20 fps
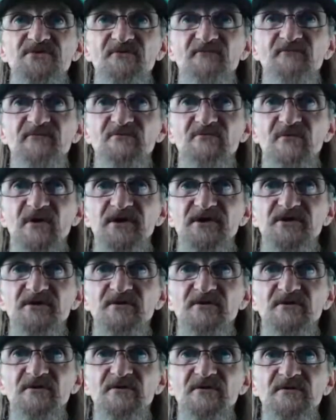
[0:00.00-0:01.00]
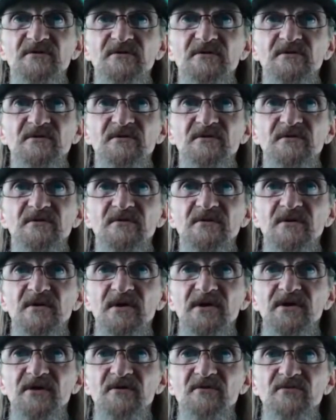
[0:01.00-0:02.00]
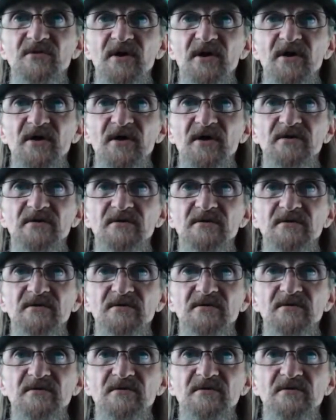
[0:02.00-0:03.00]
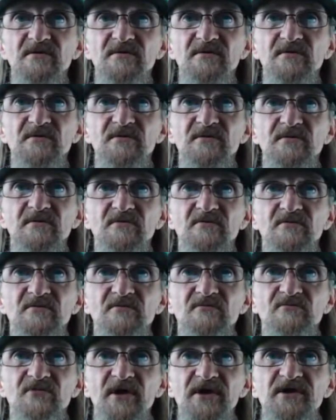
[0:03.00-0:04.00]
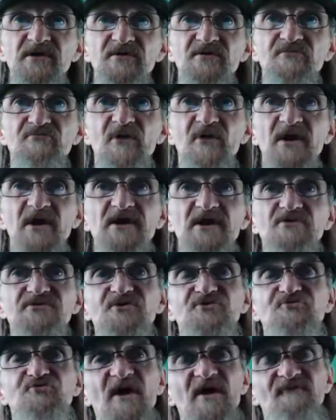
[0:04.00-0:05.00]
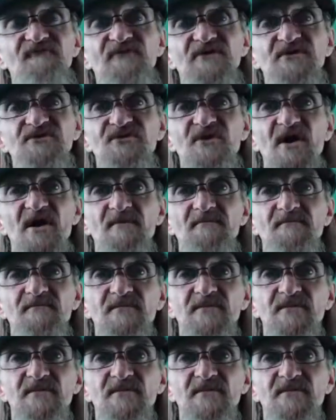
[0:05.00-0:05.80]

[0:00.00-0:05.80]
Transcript: of it right here. I know that. Right here. Right here's the traffic stop.